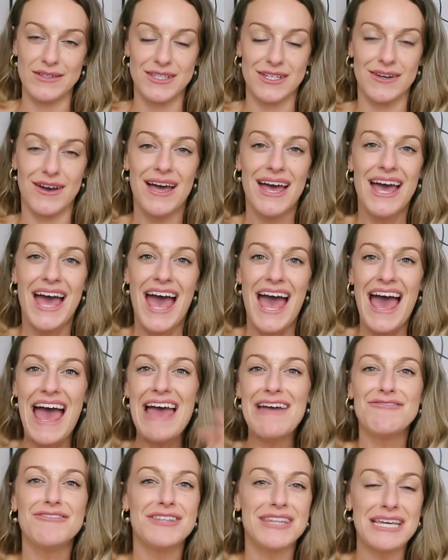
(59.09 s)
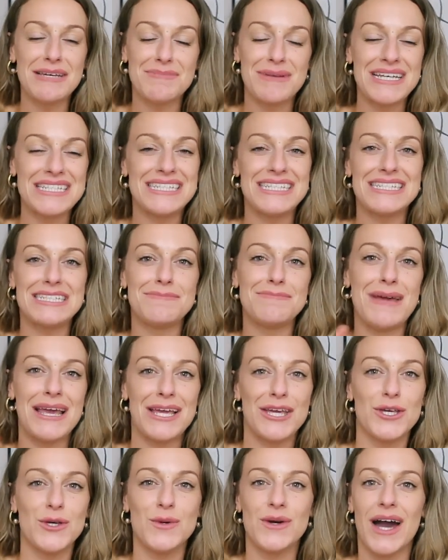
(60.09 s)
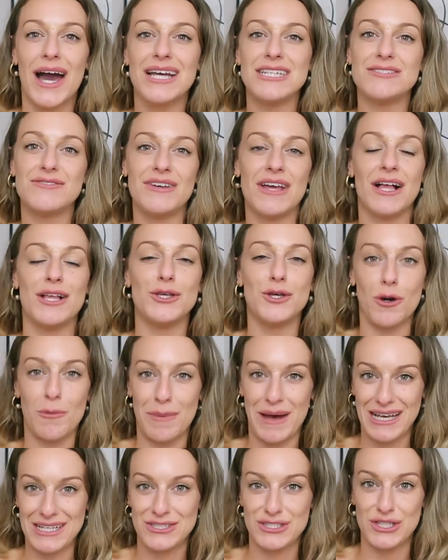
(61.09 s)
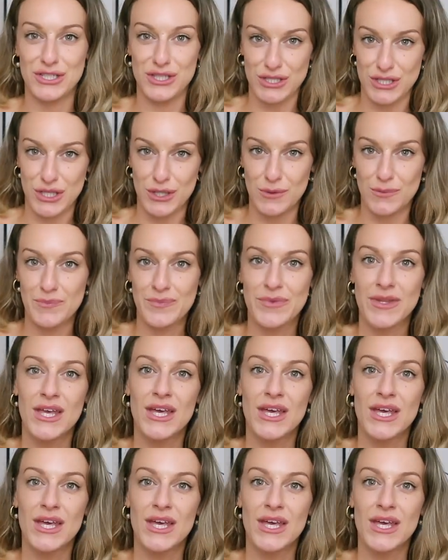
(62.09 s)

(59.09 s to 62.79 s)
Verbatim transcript: So everything basically to make you guys feel your best you.